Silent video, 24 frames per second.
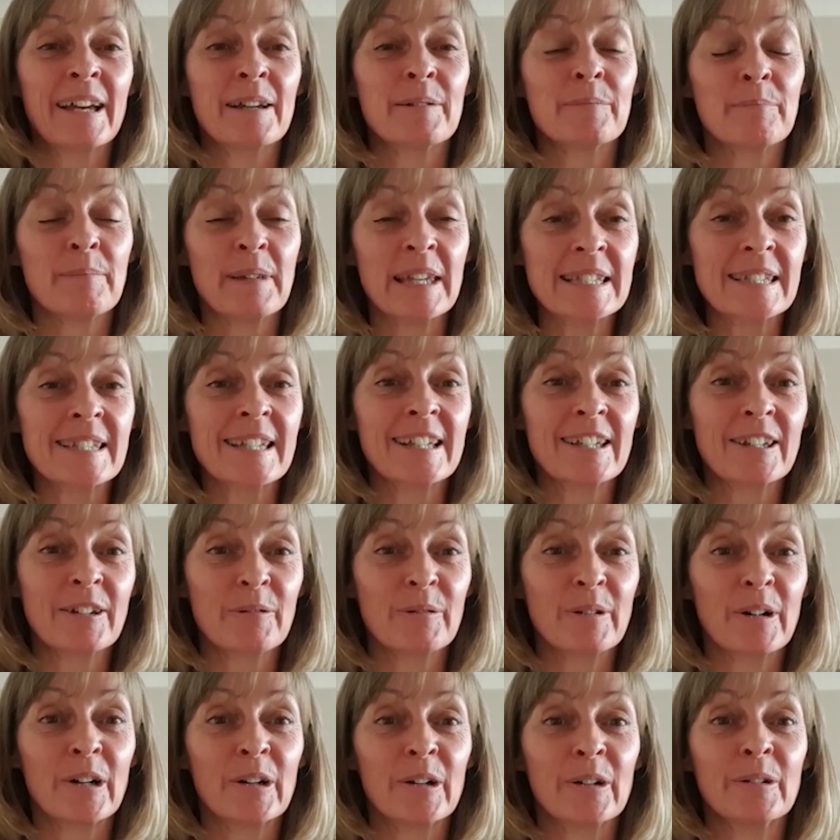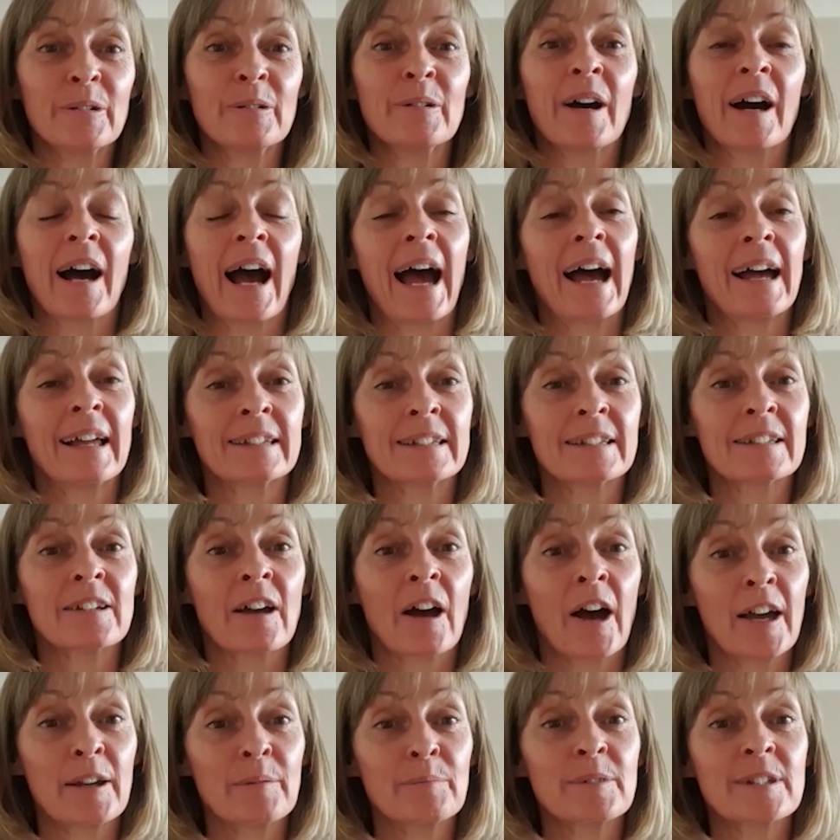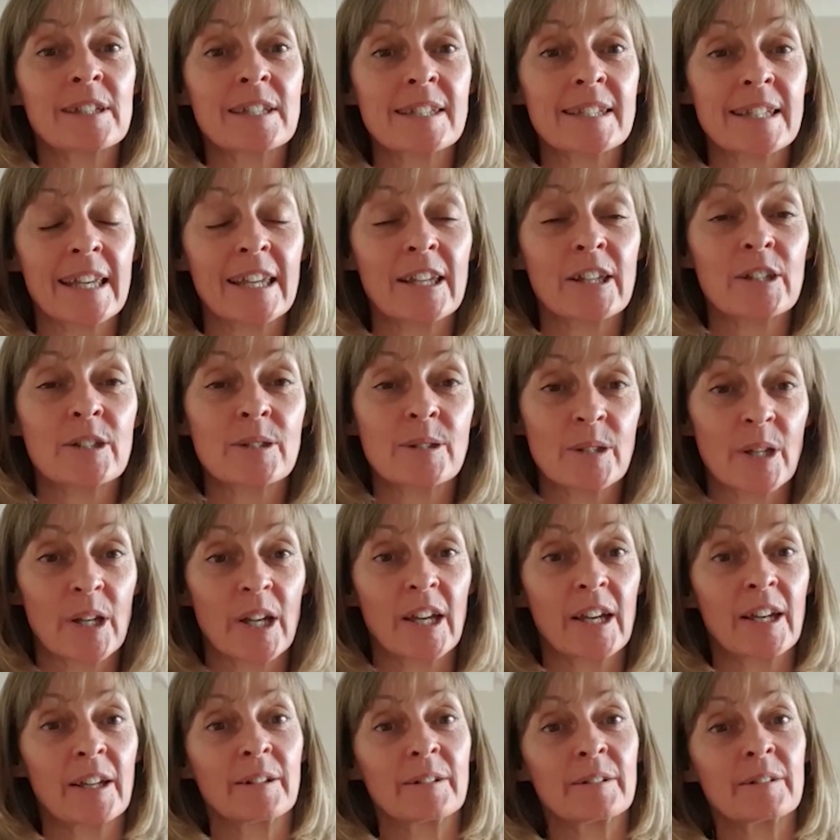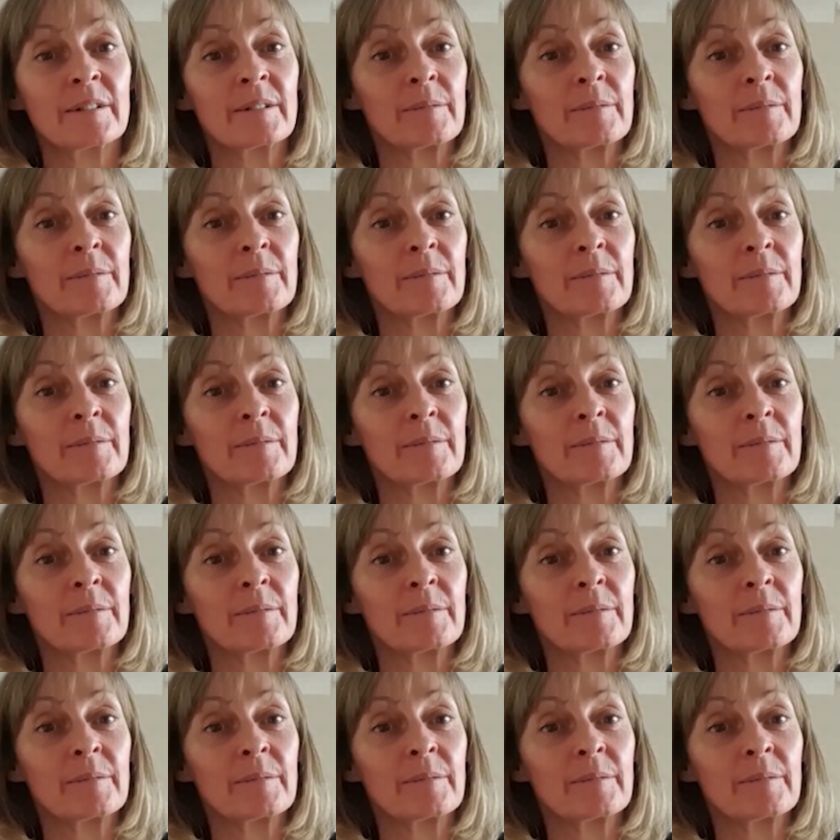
Missing you all, and hope to see you soon.